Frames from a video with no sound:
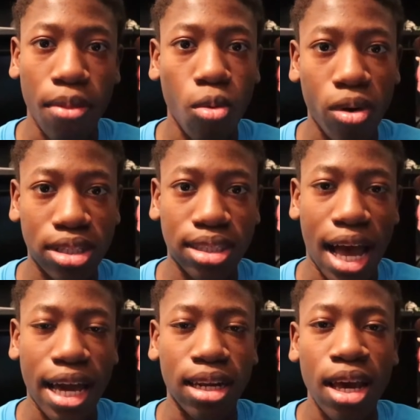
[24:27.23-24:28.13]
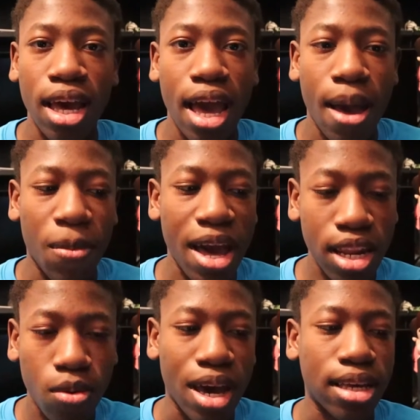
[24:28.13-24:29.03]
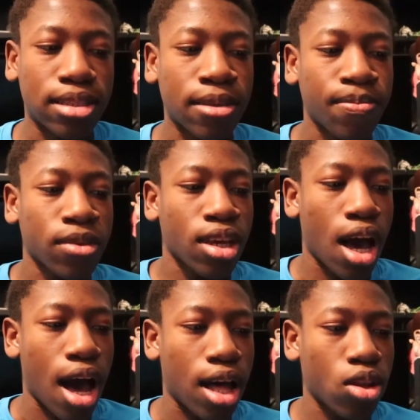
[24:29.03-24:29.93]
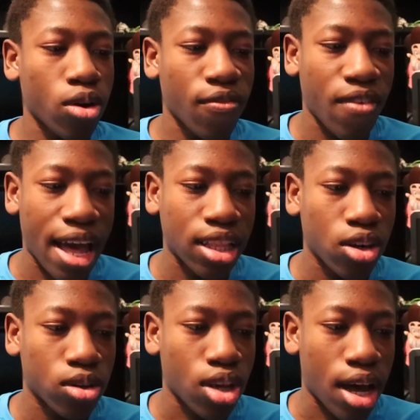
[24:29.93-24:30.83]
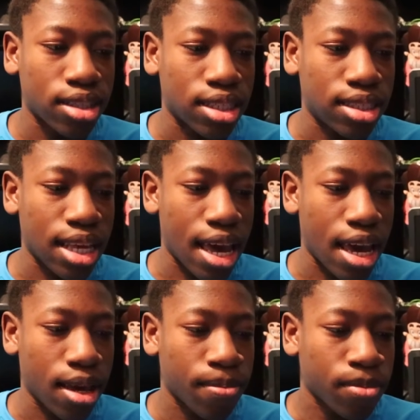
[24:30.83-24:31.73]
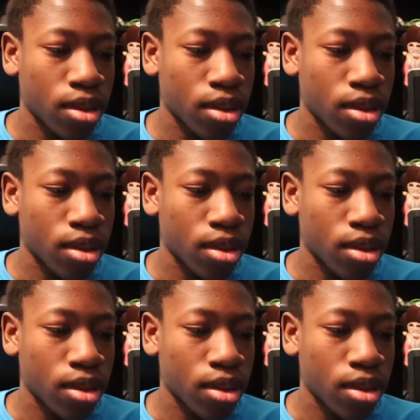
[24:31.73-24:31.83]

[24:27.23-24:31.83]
the one side. But anyways, Logan finally goes on to say,